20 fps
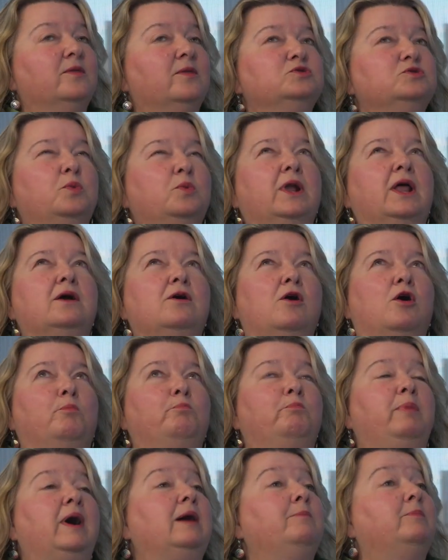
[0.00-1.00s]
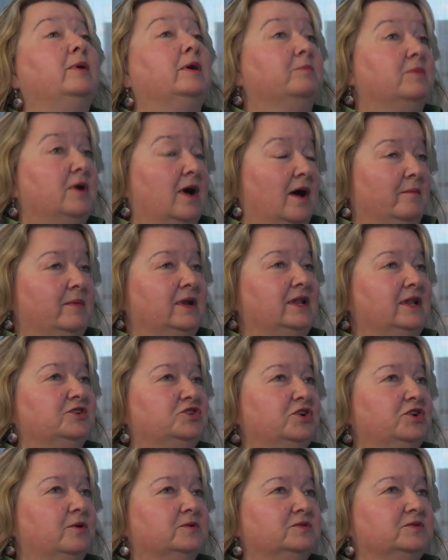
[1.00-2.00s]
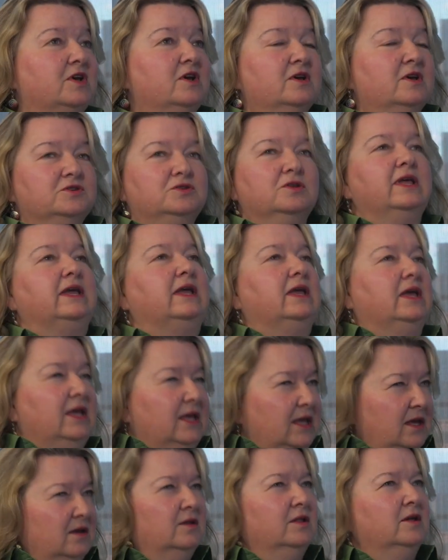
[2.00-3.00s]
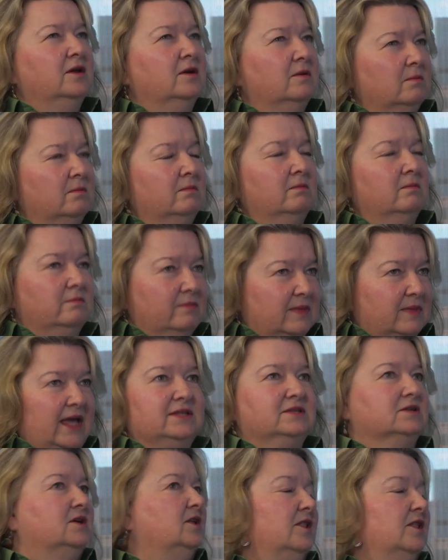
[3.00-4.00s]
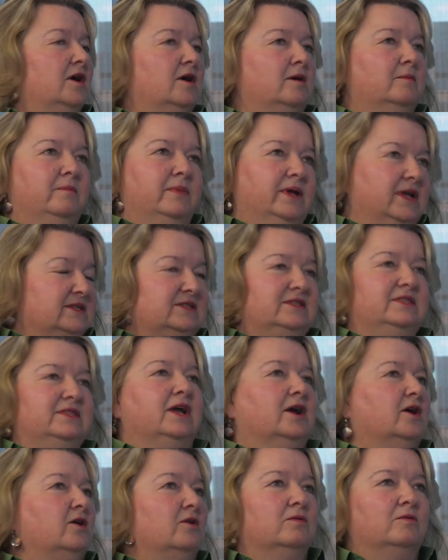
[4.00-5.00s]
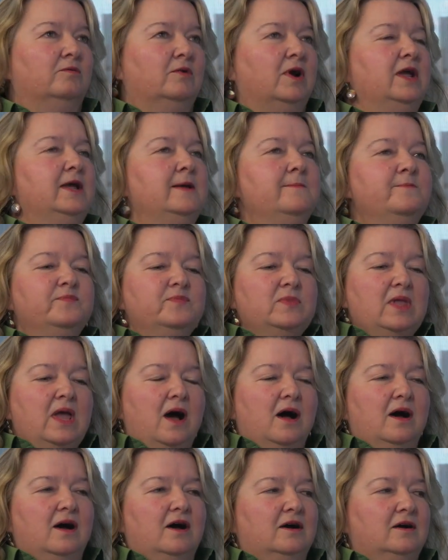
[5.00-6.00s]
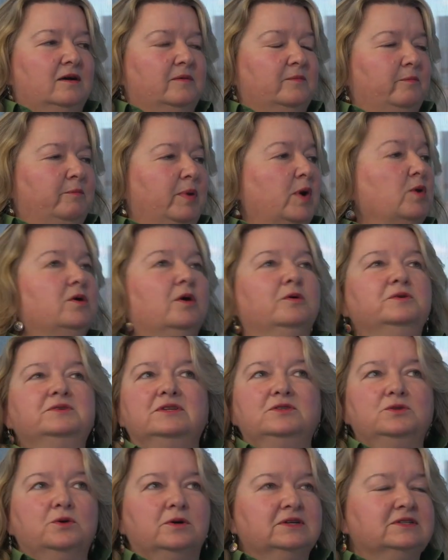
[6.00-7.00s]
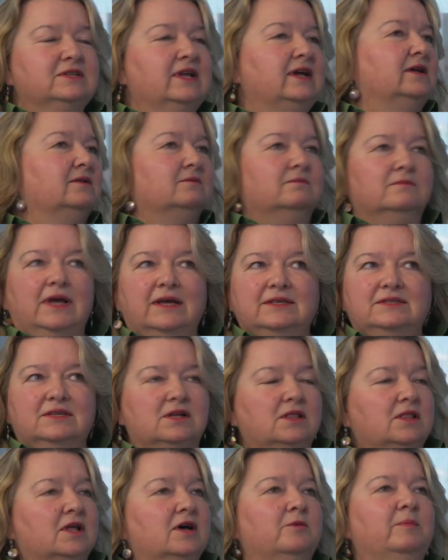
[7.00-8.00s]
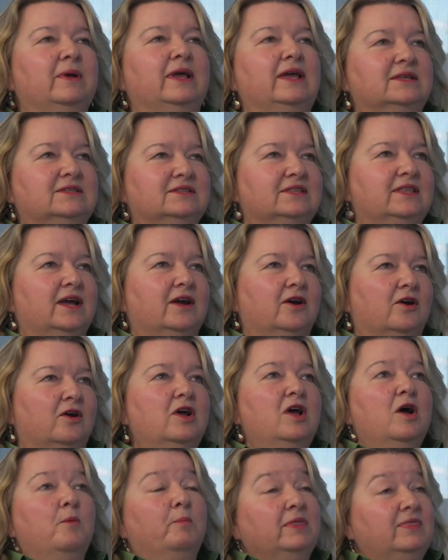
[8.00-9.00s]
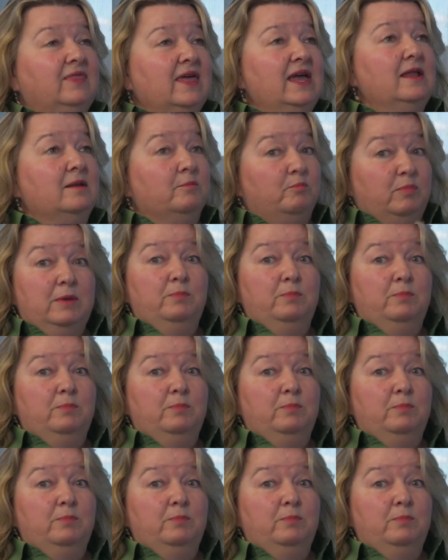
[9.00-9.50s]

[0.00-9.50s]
And there's what I call pop-up comedy shows. So like Helium, that's a club, it's there, right? Poco's in Doylestown, that's a club, it's there. But then